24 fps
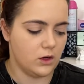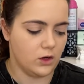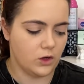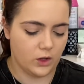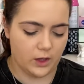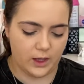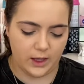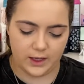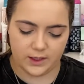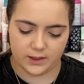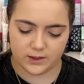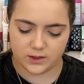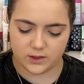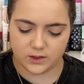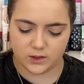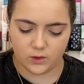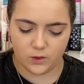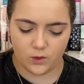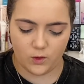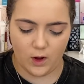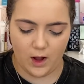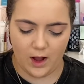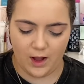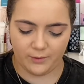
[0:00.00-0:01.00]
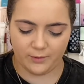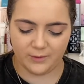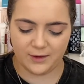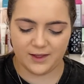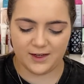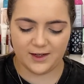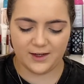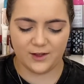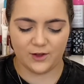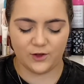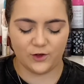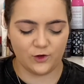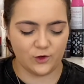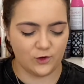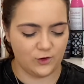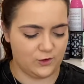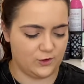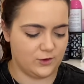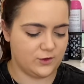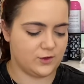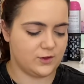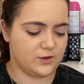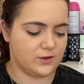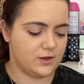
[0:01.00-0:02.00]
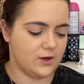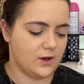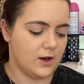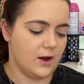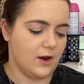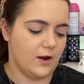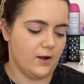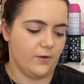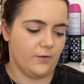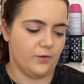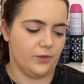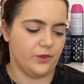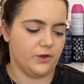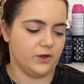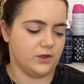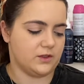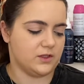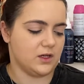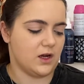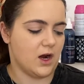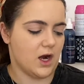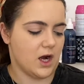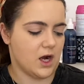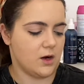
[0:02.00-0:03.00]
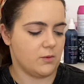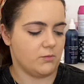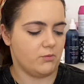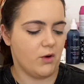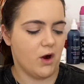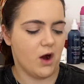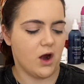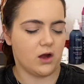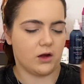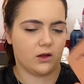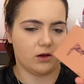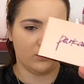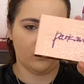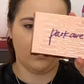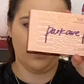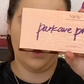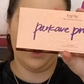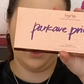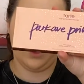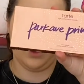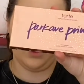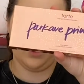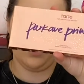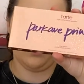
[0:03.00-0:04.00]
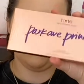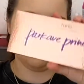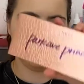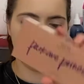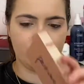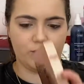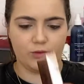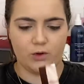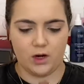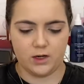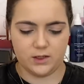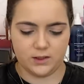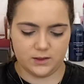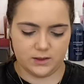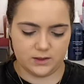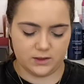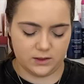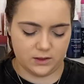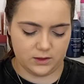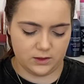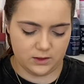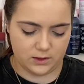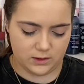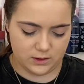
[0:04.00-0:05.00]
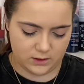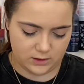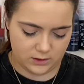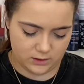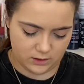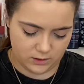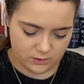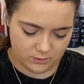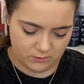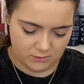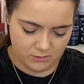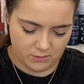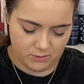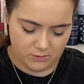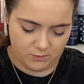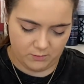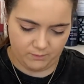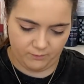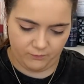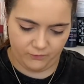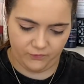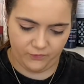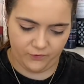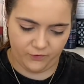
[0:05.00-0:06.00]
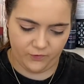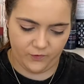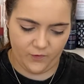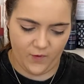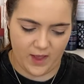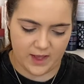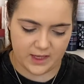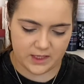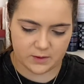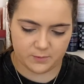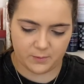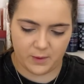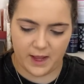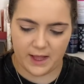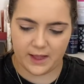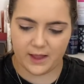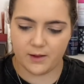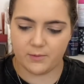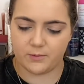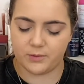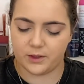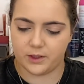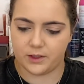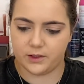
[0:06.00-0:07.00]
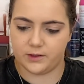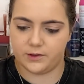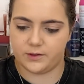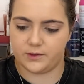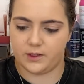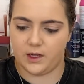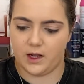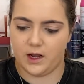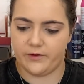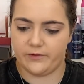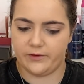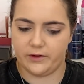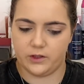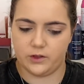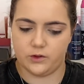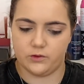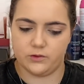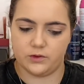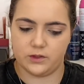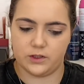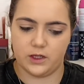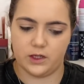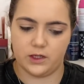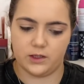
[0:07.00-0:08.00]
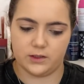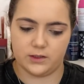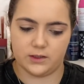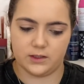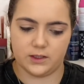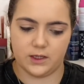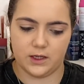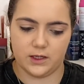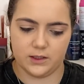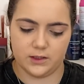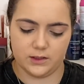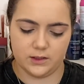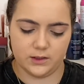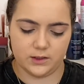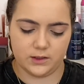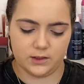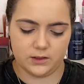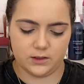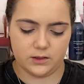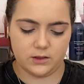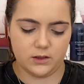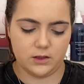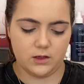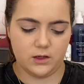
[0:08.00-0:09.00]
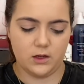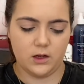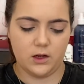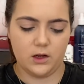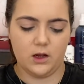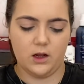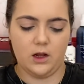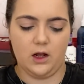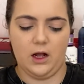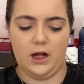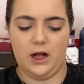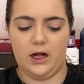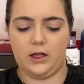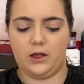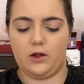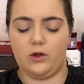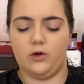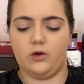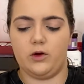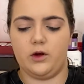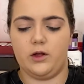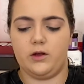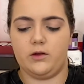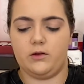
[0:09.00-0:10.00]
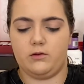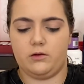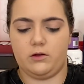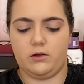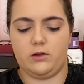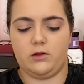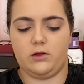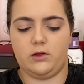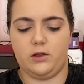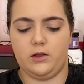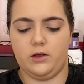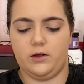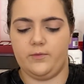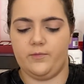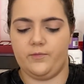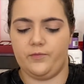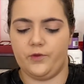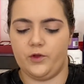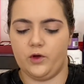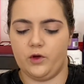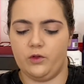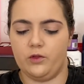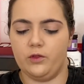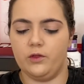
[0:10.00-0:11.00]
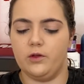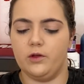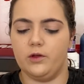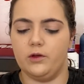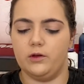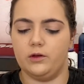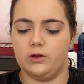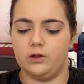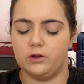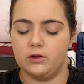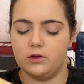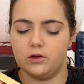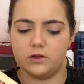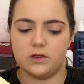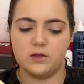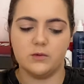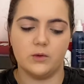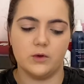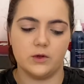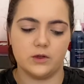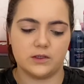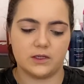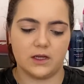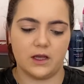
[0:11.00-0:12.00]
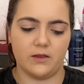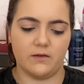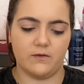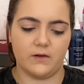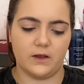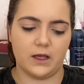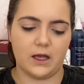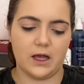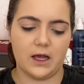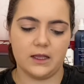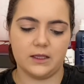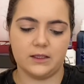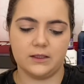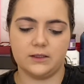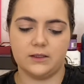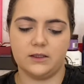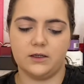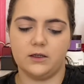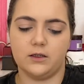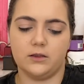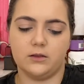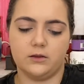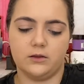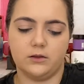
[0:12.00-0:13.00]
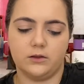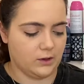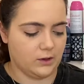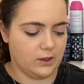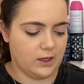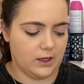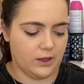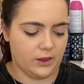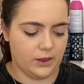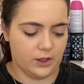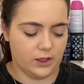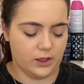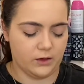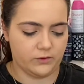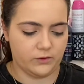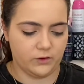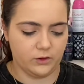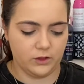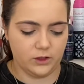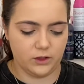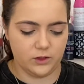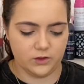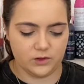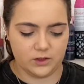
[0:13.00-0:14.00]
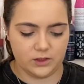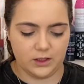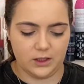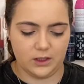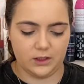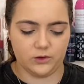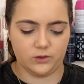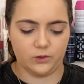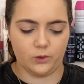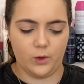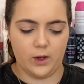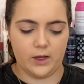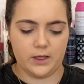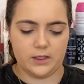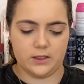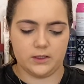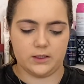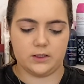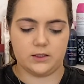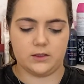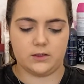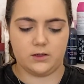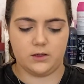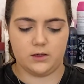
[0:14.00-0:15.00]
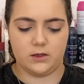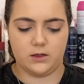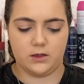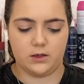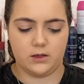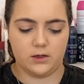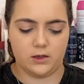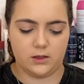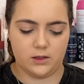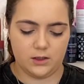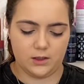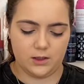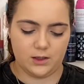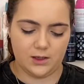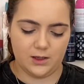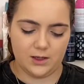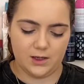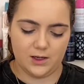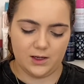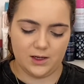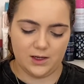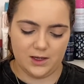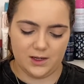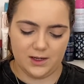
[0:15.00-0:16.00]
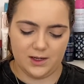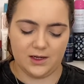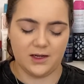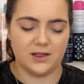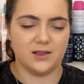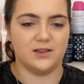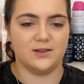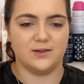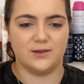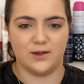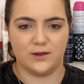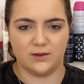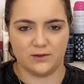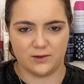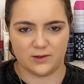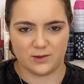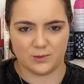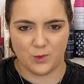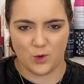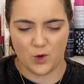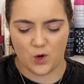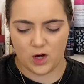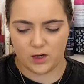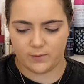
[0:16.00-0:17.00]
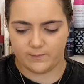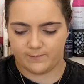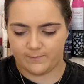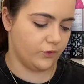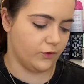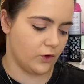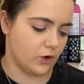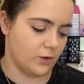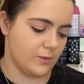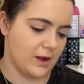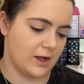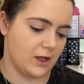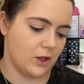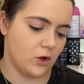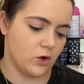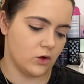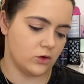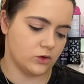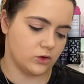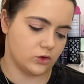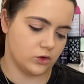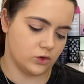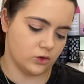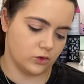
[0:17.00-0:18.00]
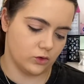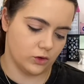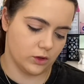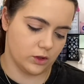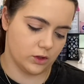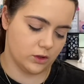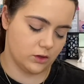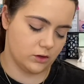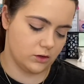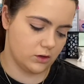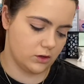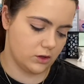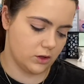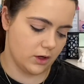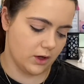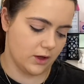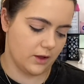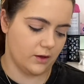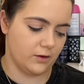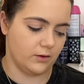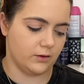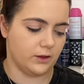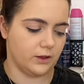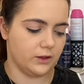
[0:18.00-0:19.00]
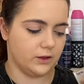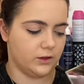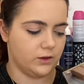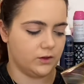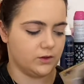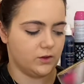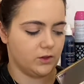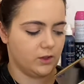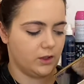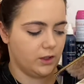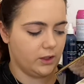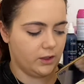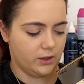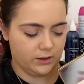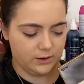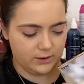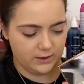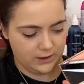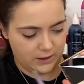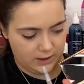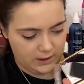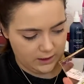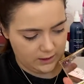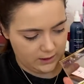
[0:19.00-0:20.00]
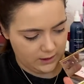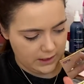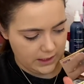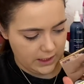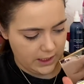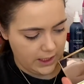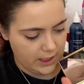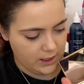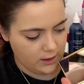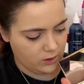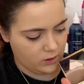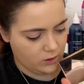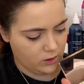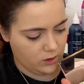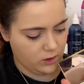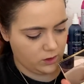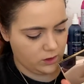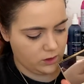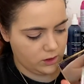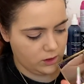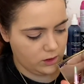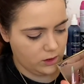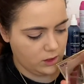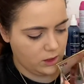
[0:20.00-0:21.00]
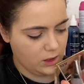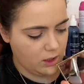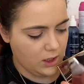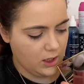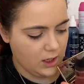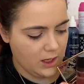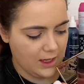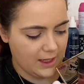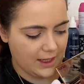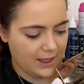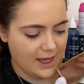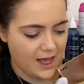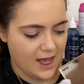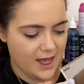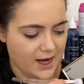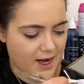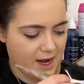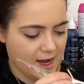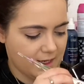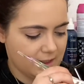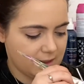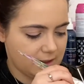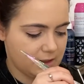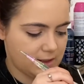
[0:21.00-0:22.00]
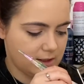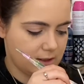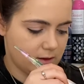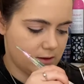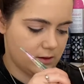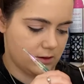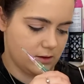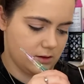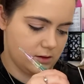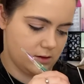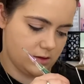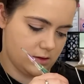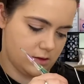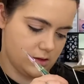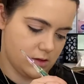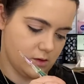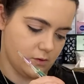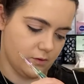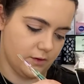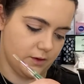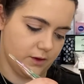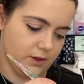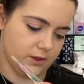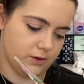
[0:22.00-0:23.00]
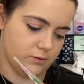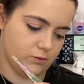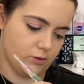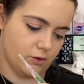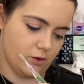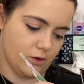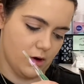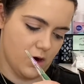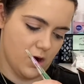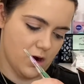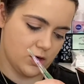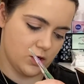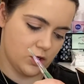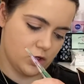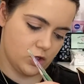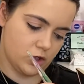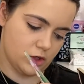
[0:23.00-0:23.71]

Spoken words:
Okay, so I'm gonna use the Tarte Parkway Princess face palette because I haven't used it since I got it on the Glossy Box Advent calendar. I think I've only used it like twice and it deserves more. For my contour, I'm gonna take that color, Karat, this brush.